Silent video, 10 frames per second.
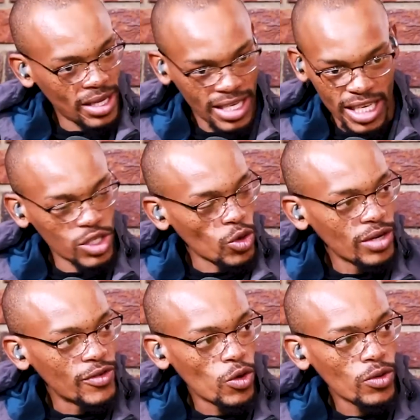kids don't
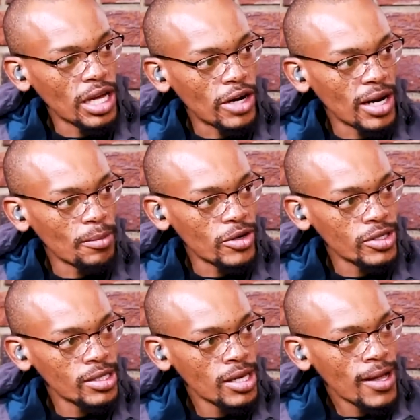even know their
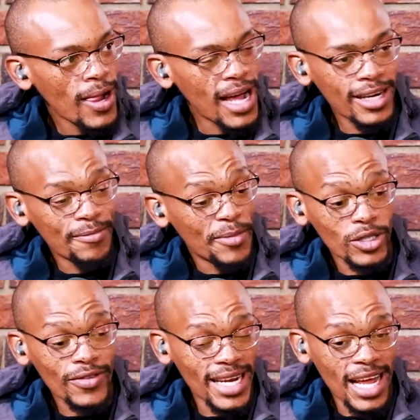grandparents. And because
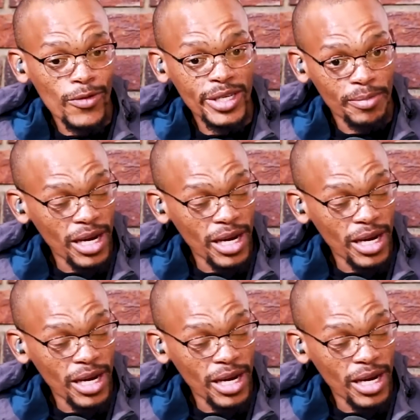of the language